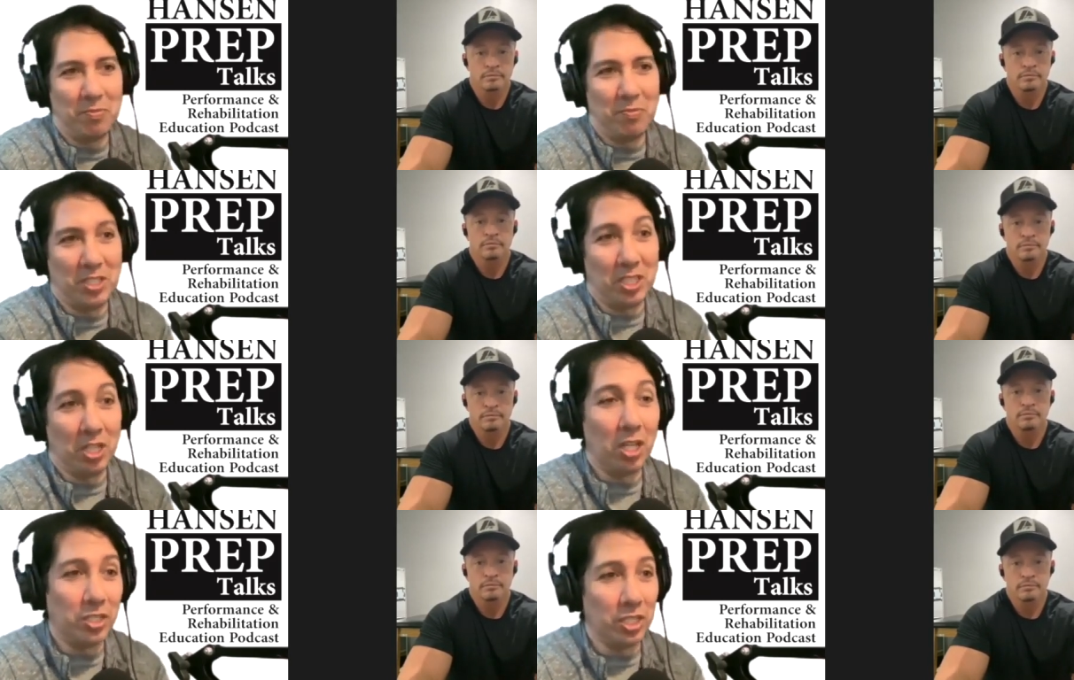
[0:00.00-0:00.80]

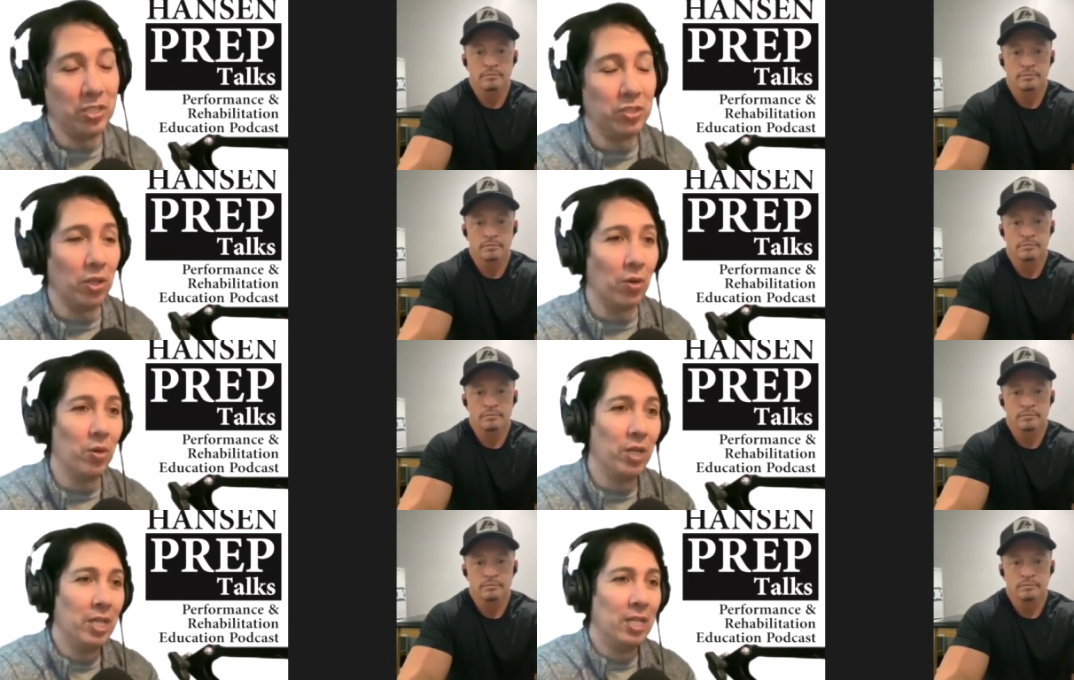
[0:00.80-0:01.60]
Speaker 1: physiology.
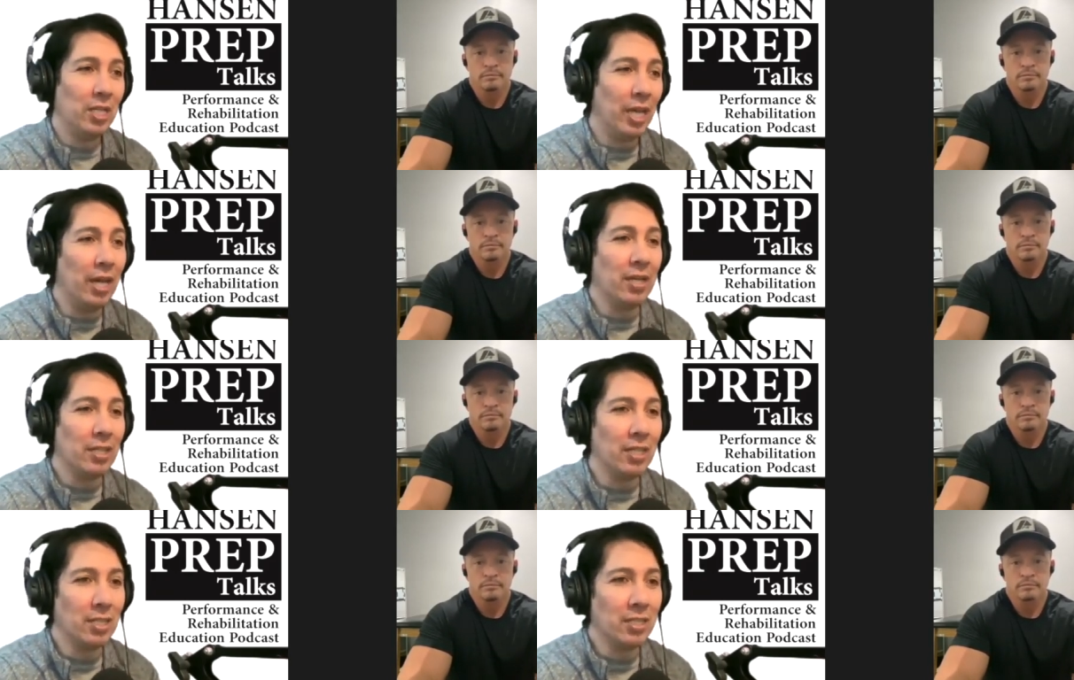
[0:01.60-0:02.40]
So,
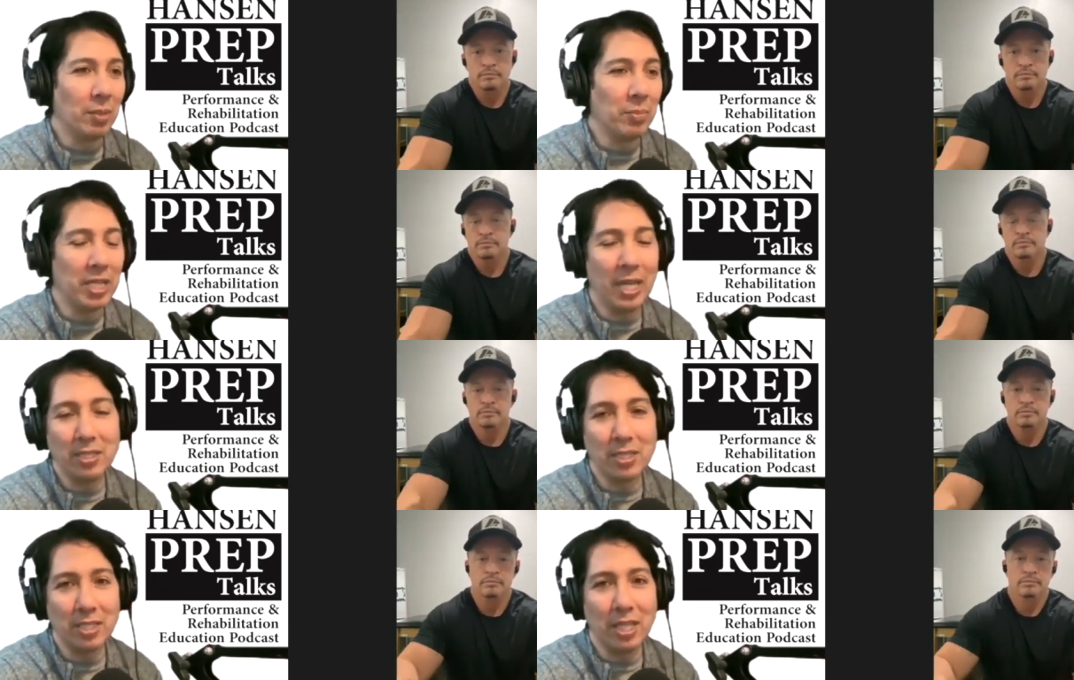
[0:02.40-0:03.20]
yeah, somebody
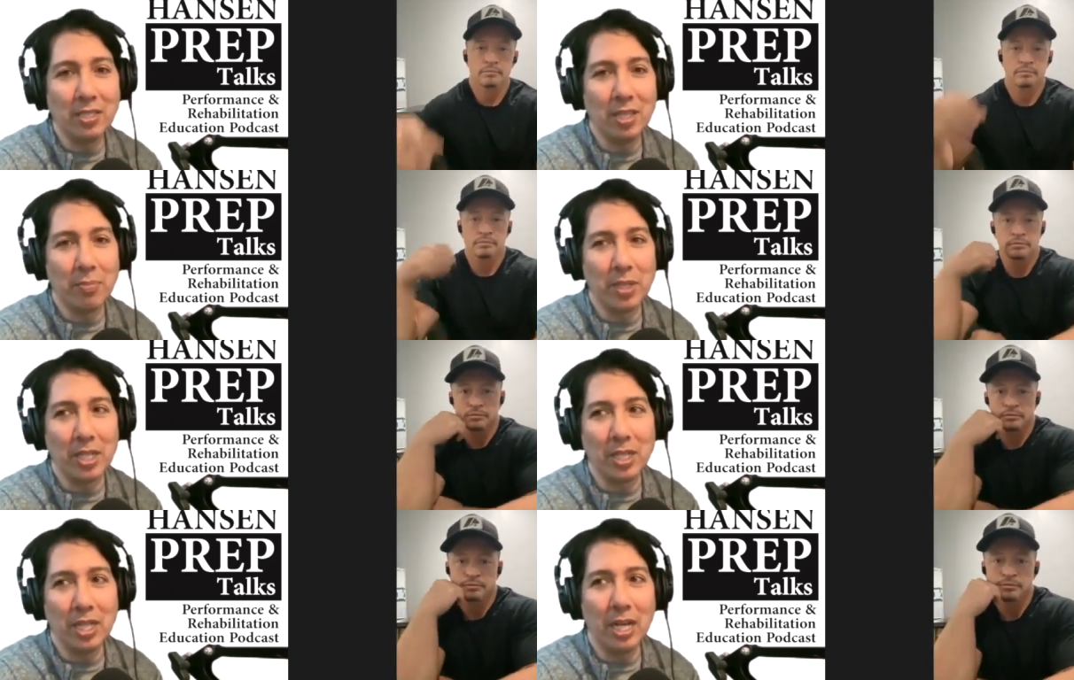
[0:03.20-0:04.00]
has to say
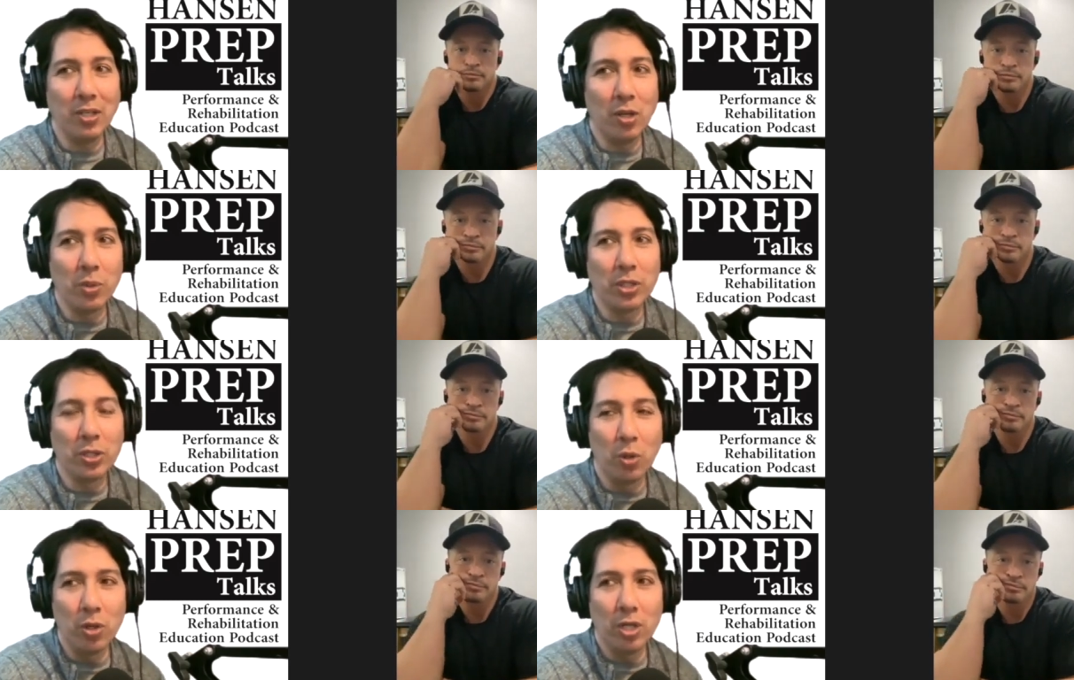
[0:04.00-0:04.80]
something. And I know with
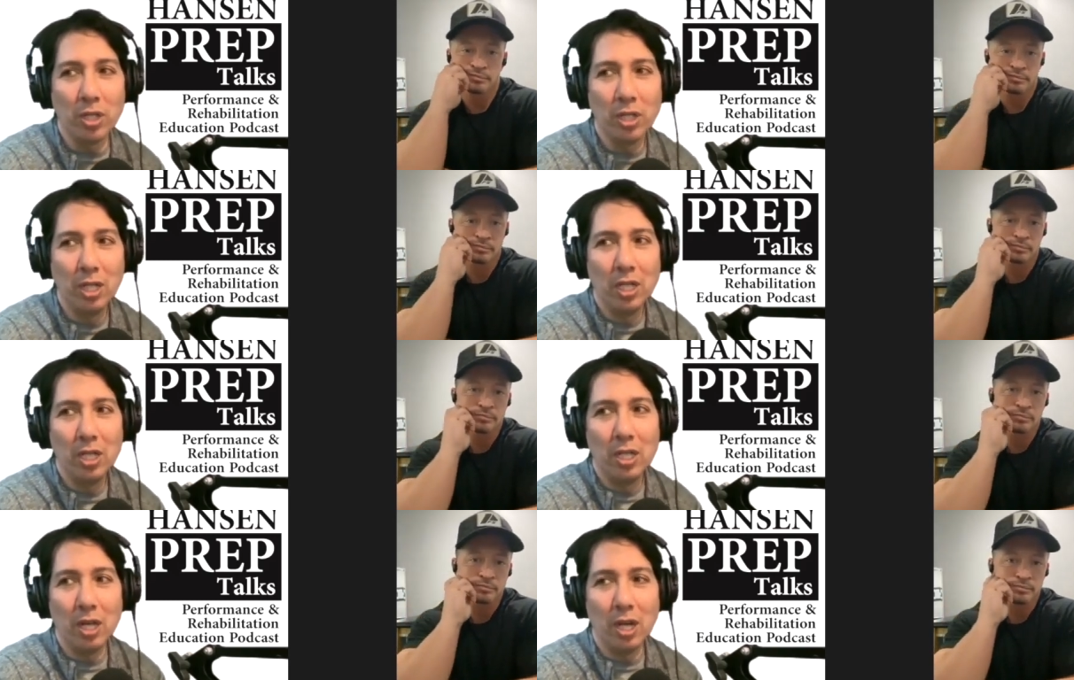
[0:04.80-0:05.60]
your
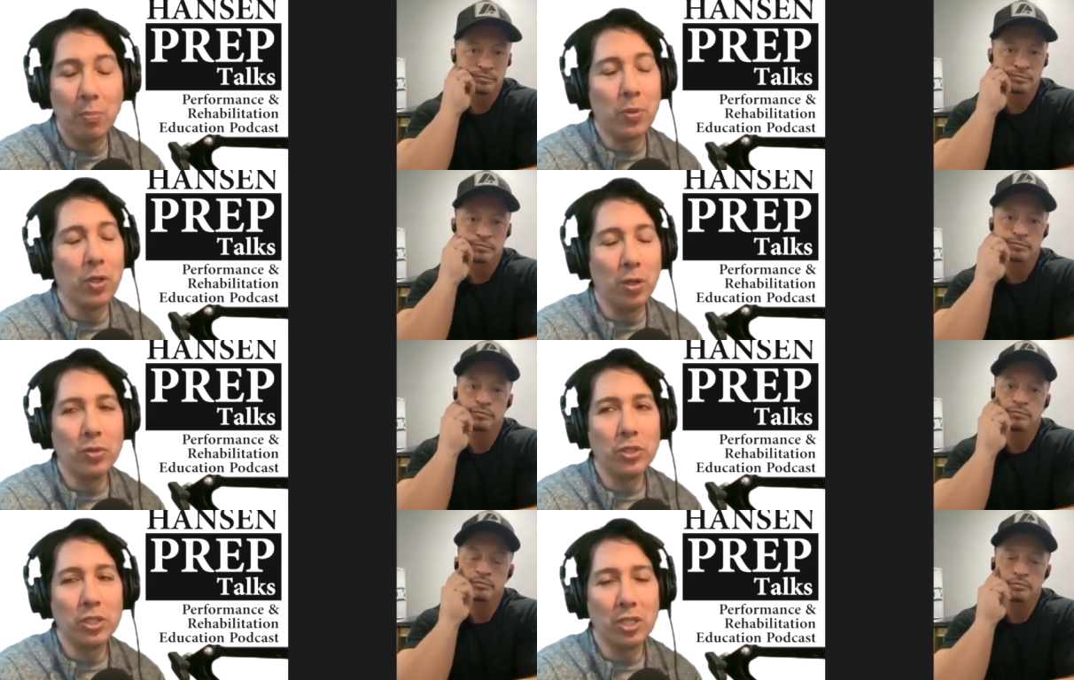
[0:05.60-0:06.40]

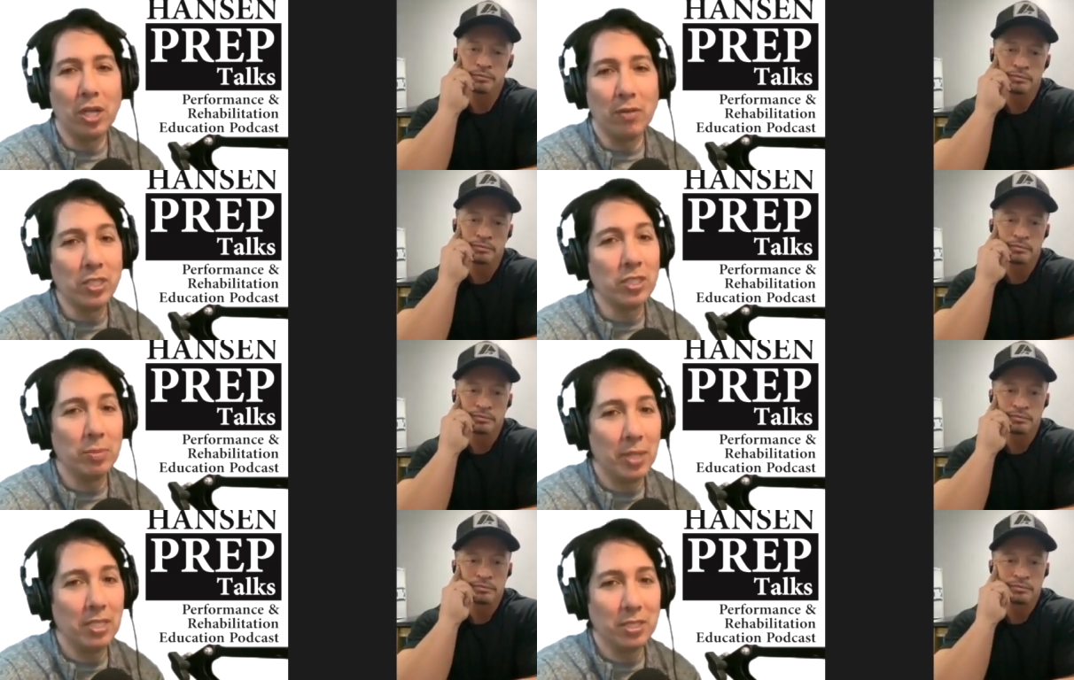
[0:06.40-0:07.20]
approach, obviously
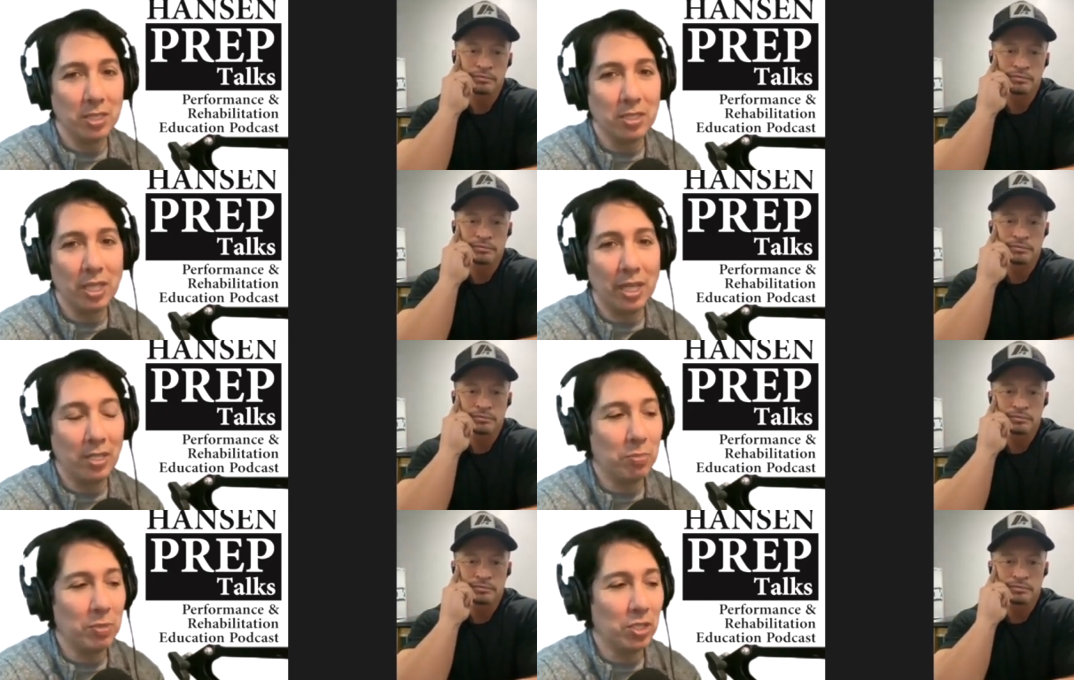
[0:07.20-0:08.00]
based in
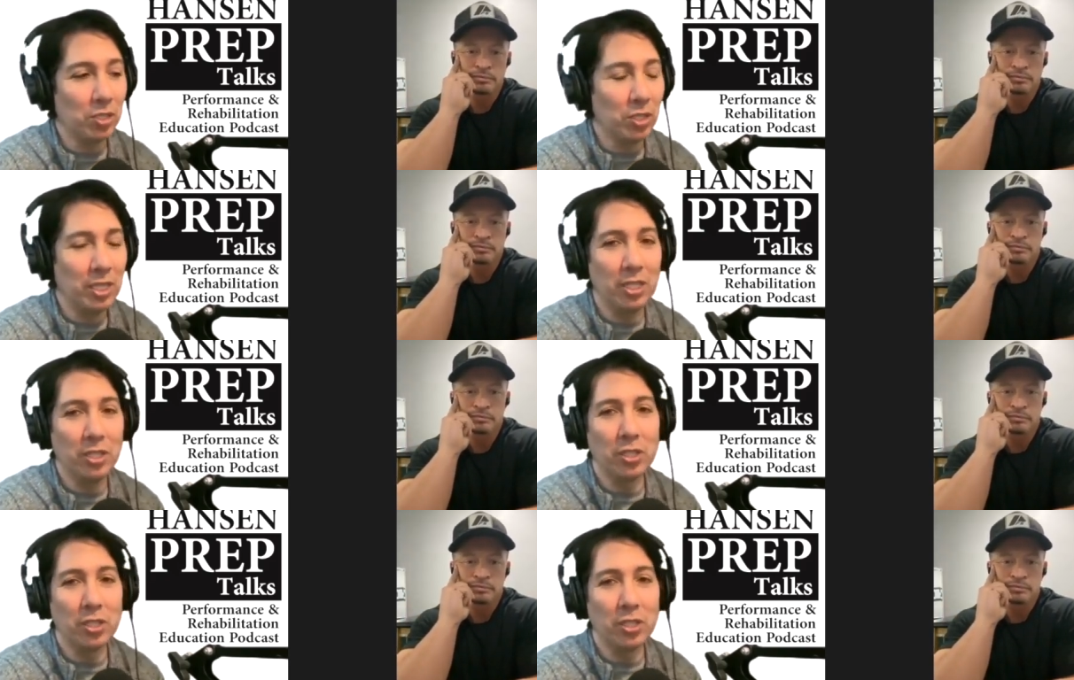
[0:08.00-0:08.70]
science, but you're in there, you're